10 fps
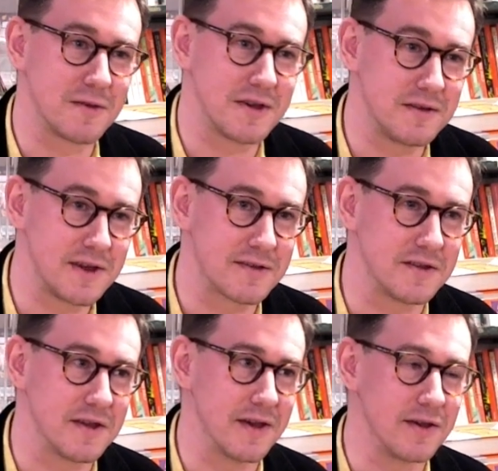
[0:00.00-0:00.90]
me
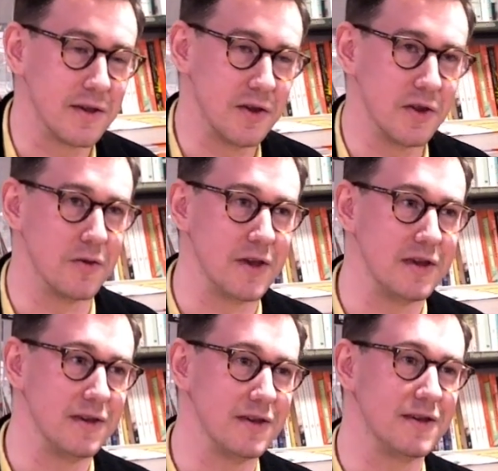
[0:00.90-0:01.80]
yesterday, you know,
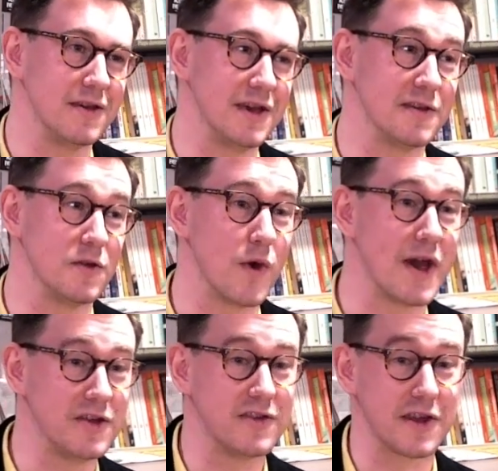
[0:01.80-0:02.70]
he's in a
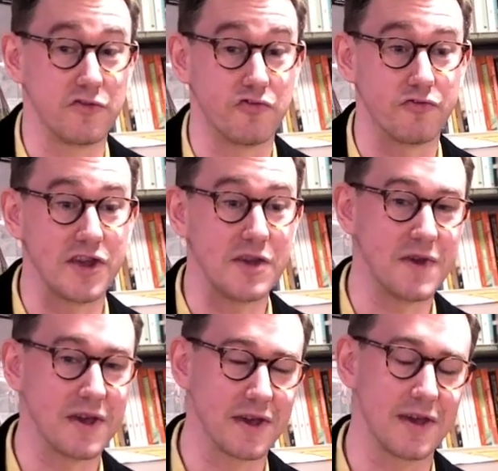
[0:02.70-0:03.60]
way kind of
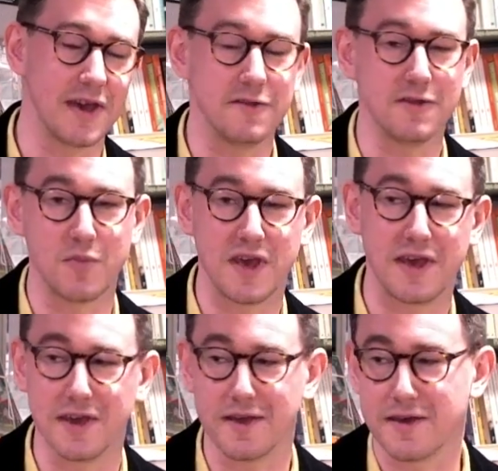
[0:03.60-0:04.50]
dreaming into
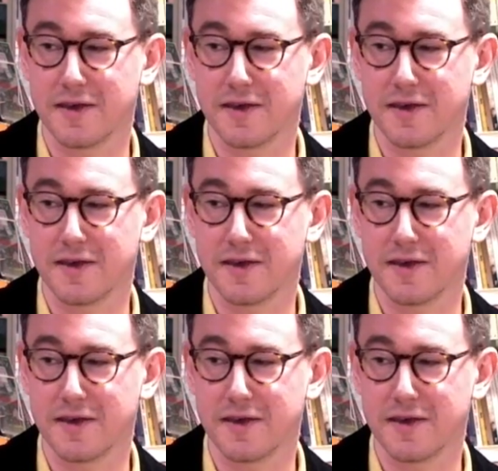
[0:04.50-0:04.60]
being